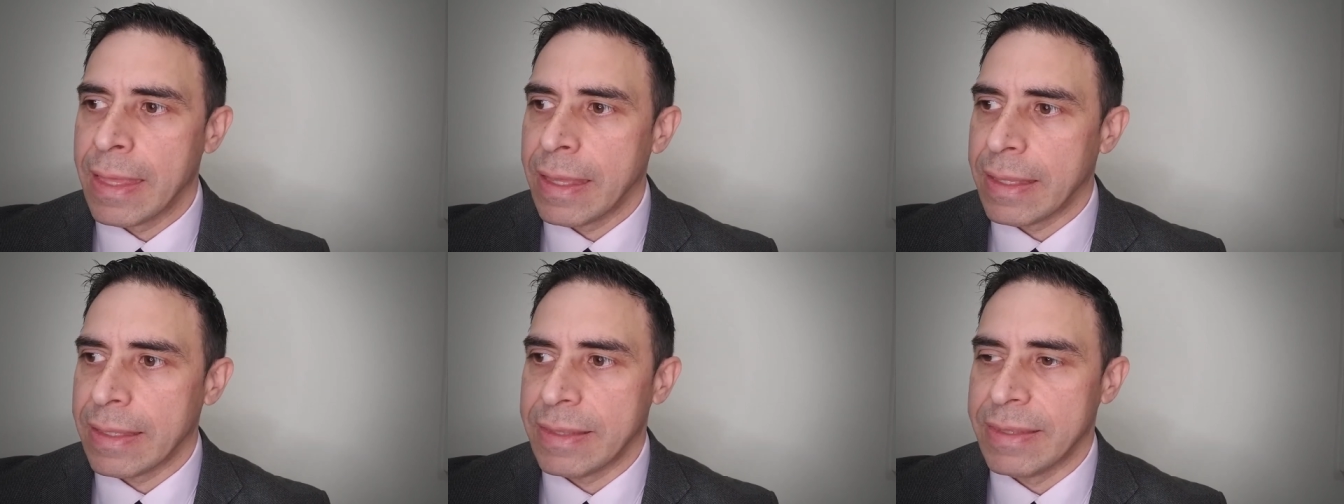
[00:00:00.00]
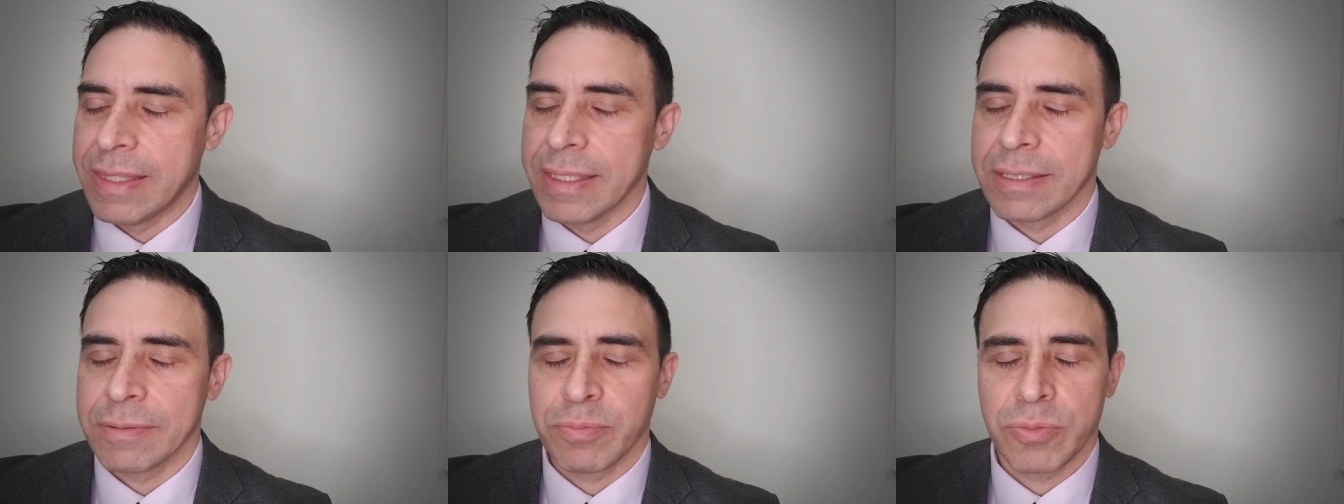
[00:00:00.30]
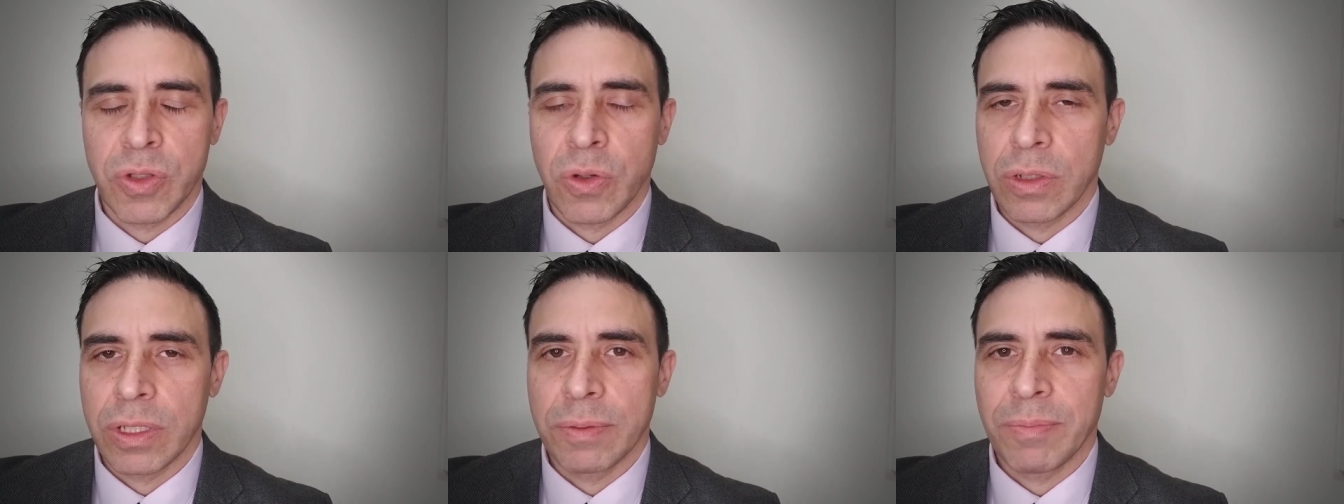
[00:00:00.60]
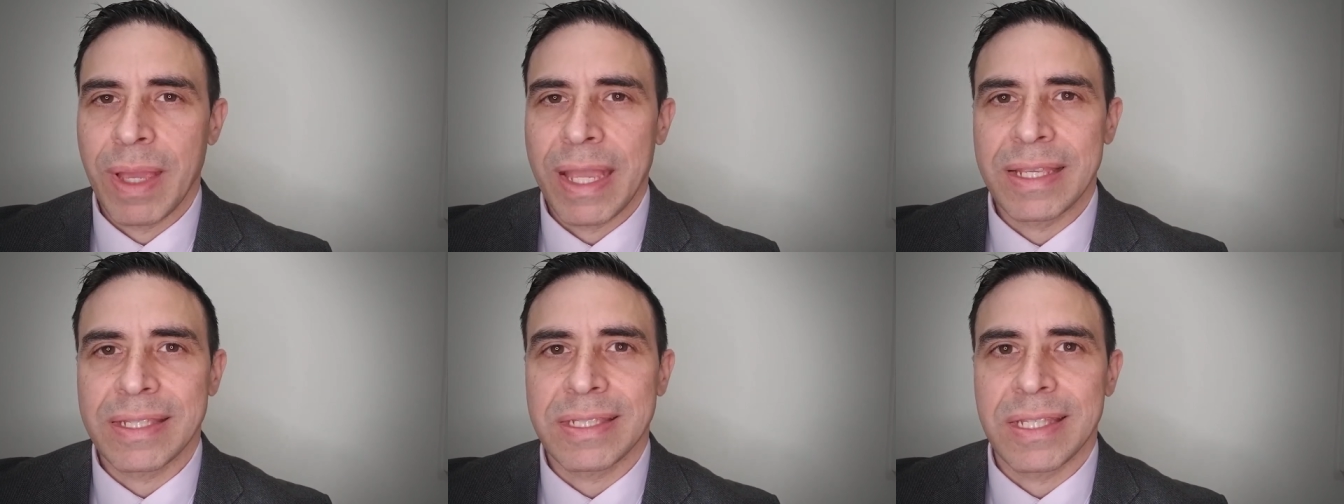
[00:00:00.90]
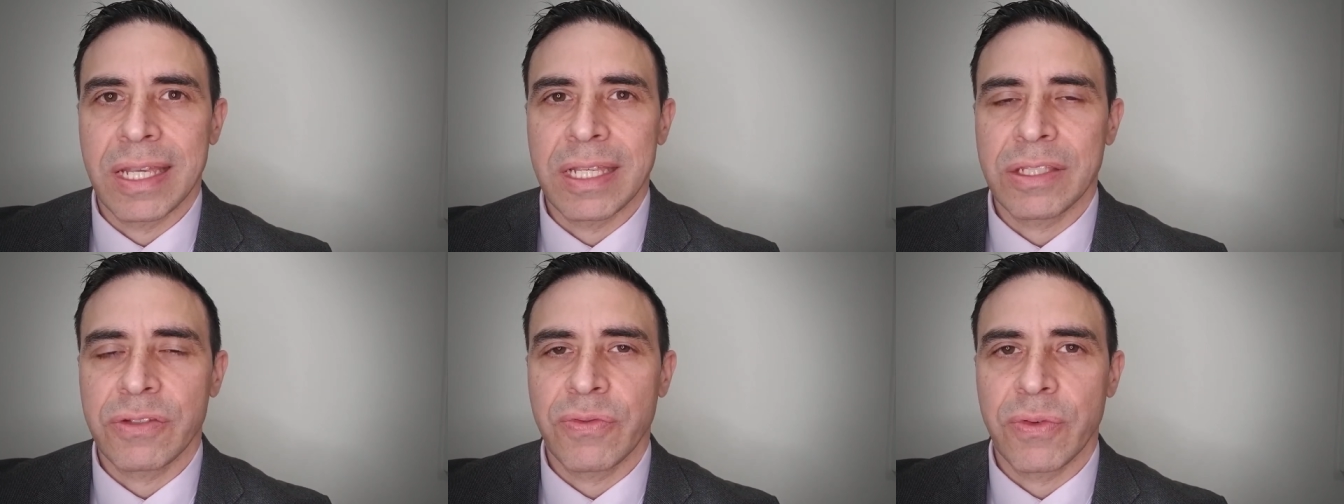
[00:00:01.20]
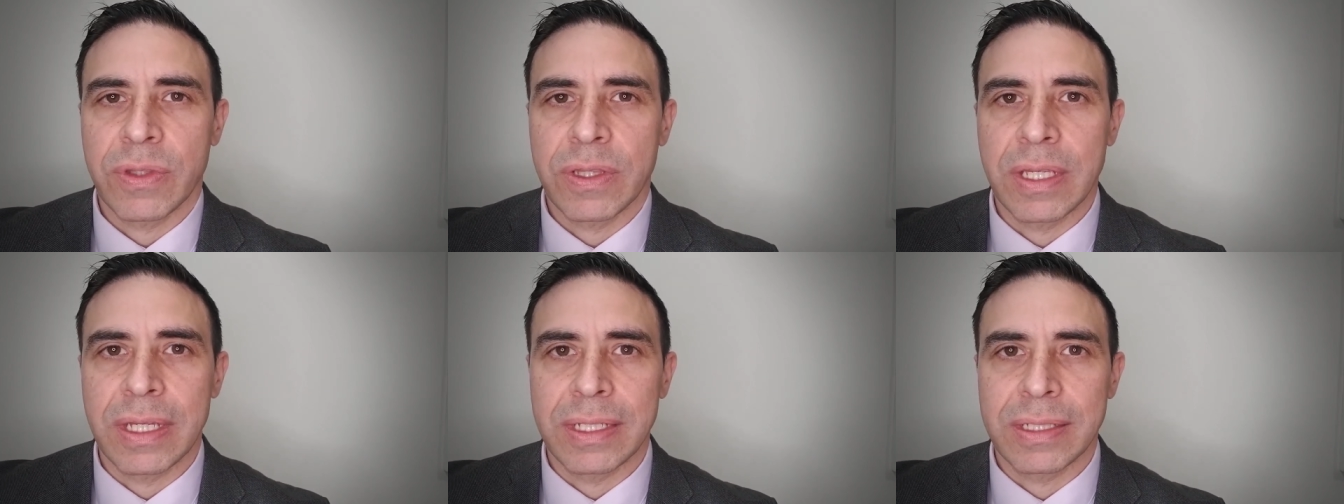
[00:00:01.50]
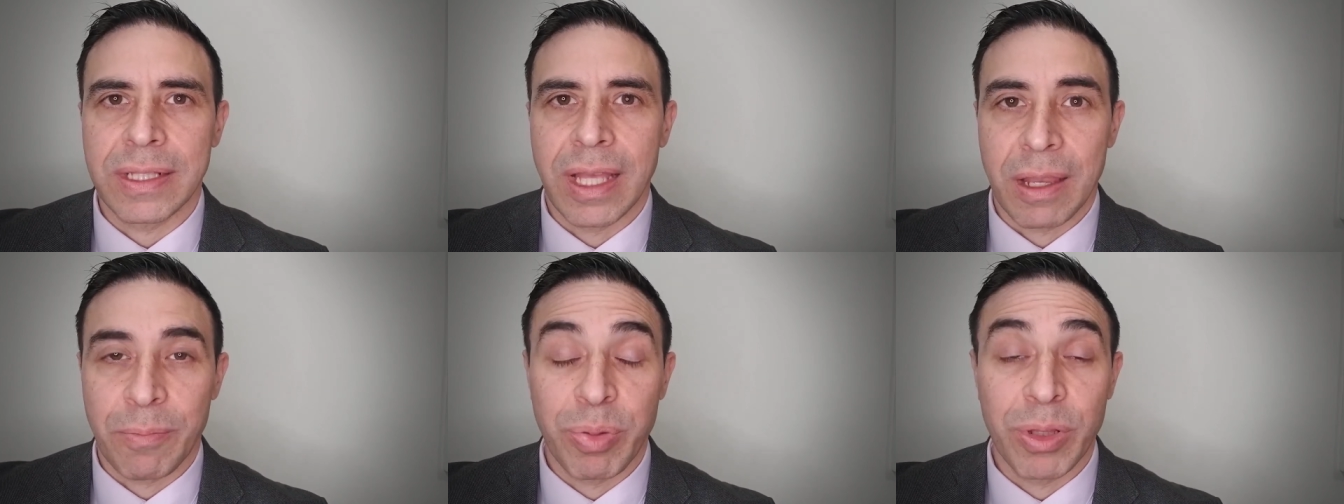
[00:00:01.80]
This totally makes sense for
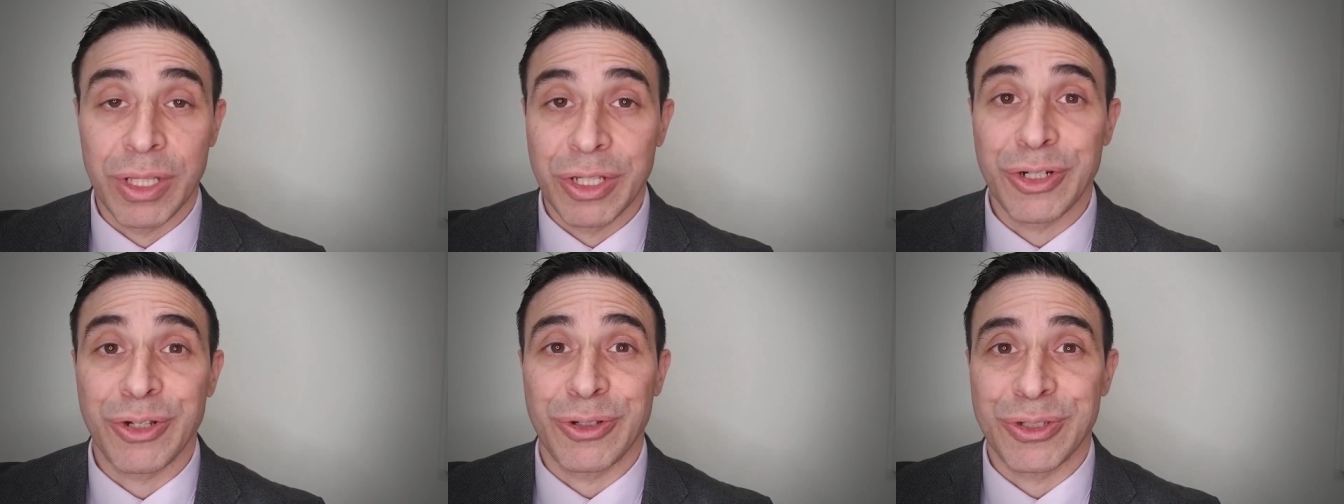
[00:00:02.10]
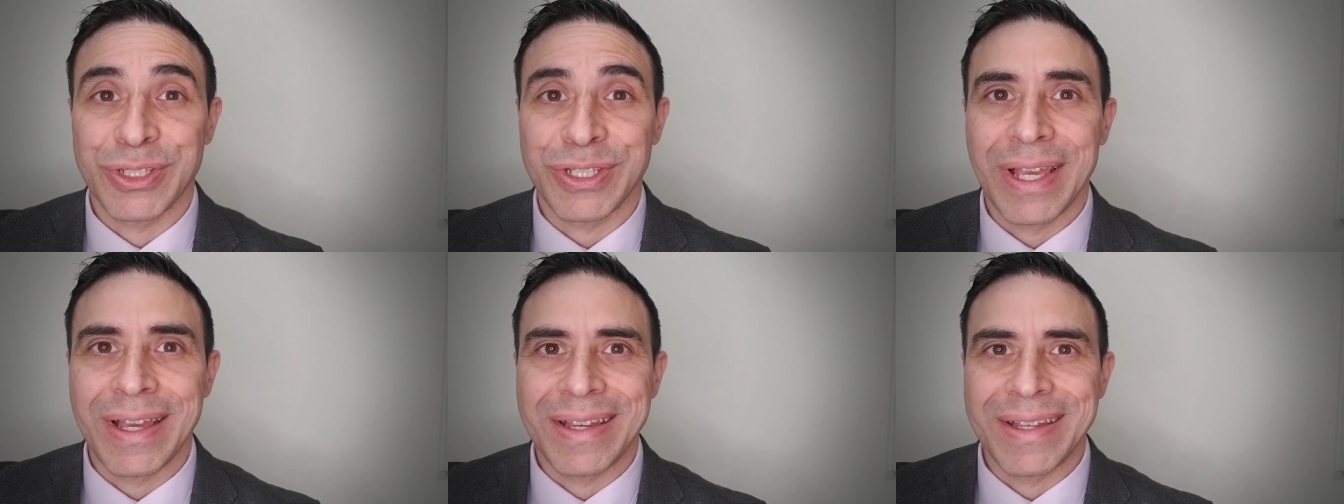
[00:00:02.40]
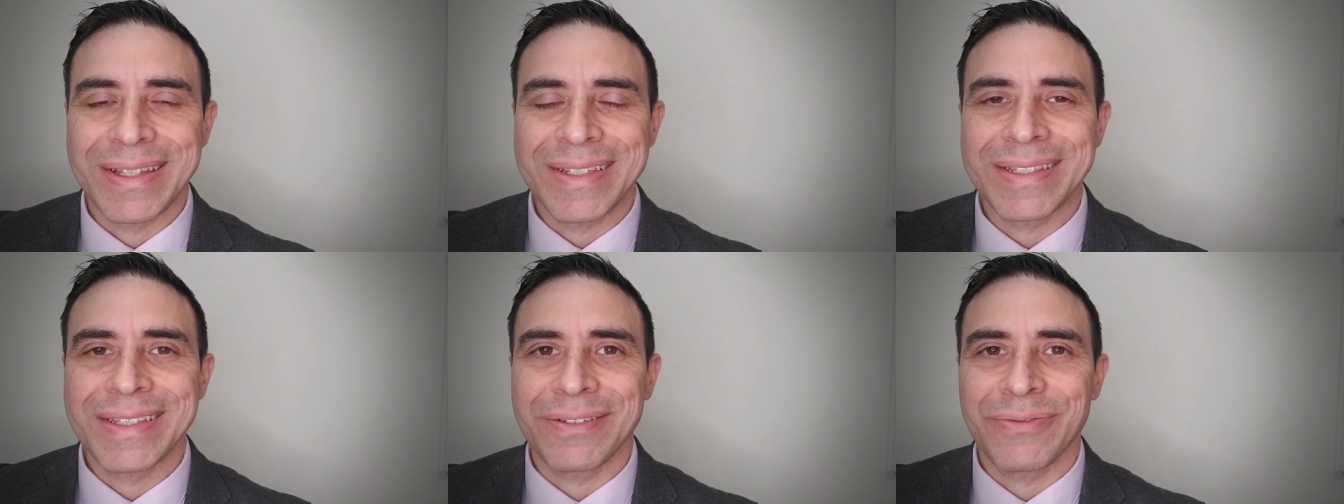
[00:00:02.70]
things like political science,